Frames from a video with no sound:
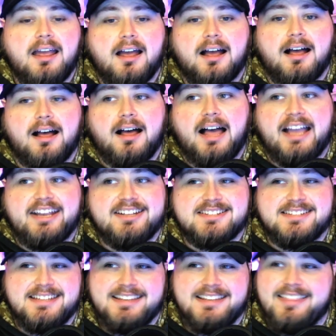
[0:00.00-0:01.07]
I could
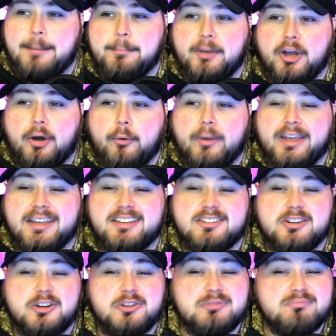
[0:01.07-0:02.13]
see them
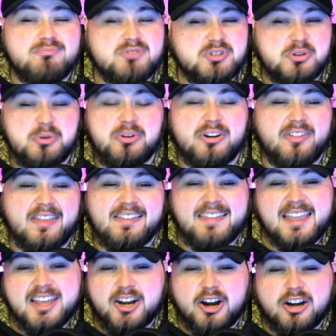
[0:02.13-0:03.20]
going sooner than
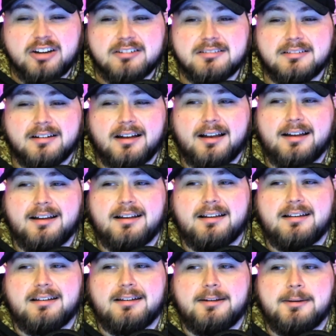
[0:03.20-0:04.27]
later,
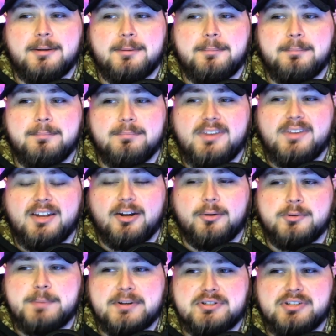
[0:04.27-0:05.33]
you know,
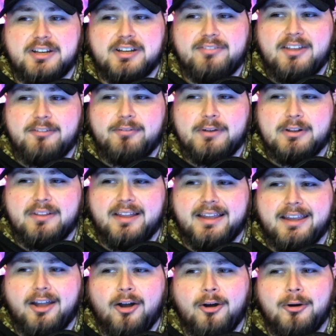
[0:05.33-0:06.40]
especially if they feel
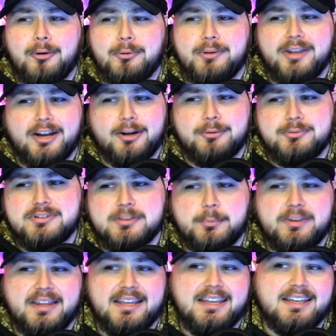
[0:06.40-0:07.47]
like, oh, you know,
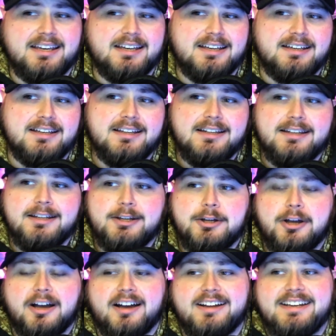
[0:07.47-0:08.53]
someone like
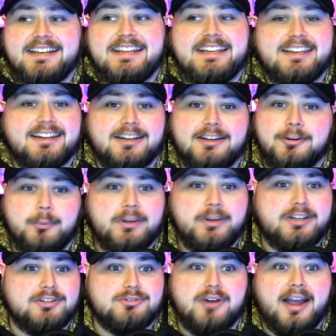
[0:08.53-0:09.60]
Anika, we
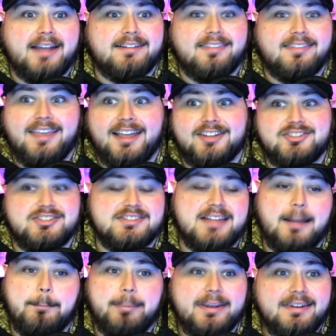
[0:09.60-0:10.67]
can drag to the end, she's
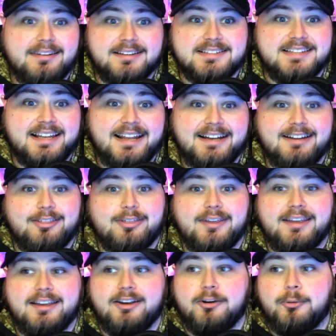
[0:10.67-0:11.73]
not beating us in
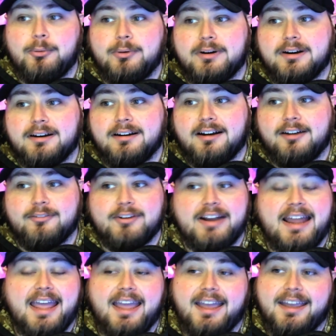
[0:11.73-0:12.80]
anything, or a
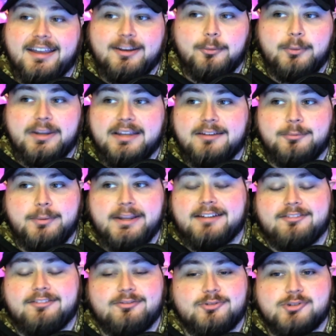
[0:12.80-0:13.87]
Renee, we
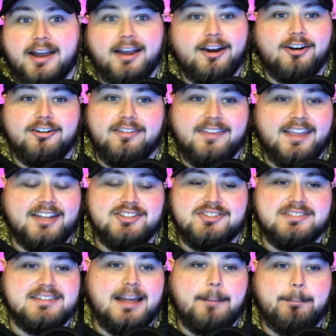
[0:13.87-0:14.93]
can drag her to the end,
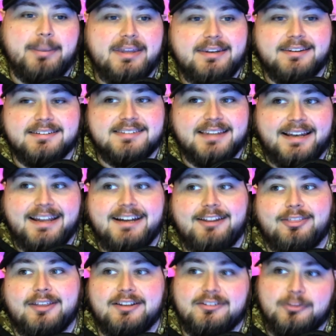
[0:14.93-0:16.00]
she's not beating us in
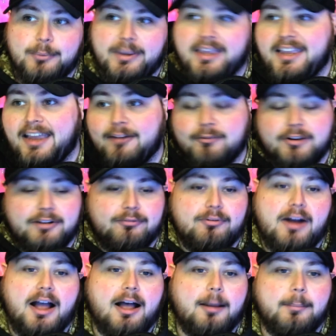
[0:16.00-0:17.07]
anything, so we can get rid of
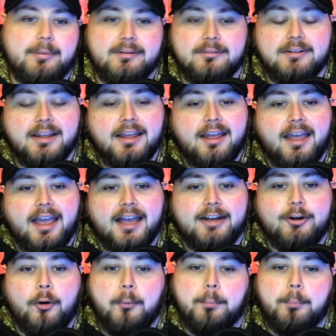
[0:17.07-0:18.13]
Rob and
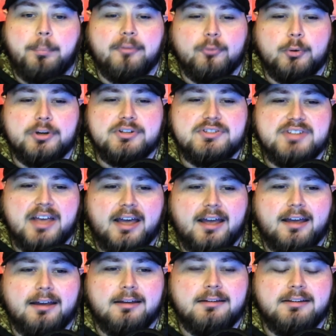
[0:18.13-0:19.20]
Hope before it's,
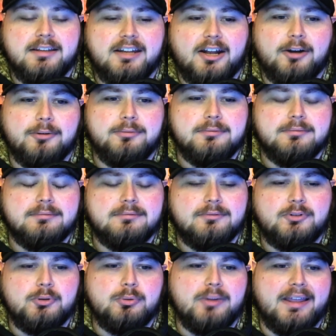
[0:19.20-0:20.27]
you know,
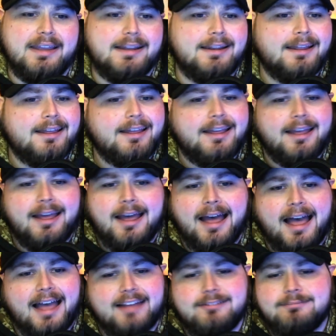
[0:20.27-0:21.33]
too late.
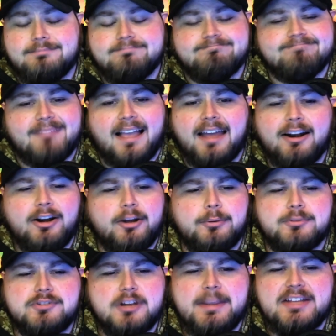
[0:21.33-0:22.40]
I don't know,
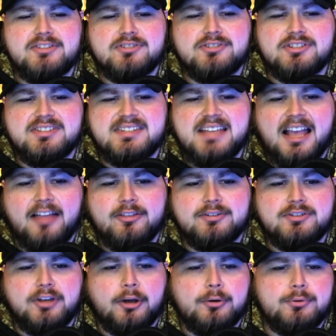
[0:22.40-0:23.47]
it's going to be interesting to see how
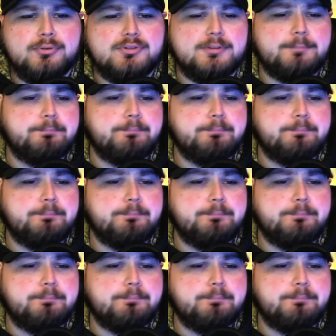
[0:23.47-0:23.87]
this goes.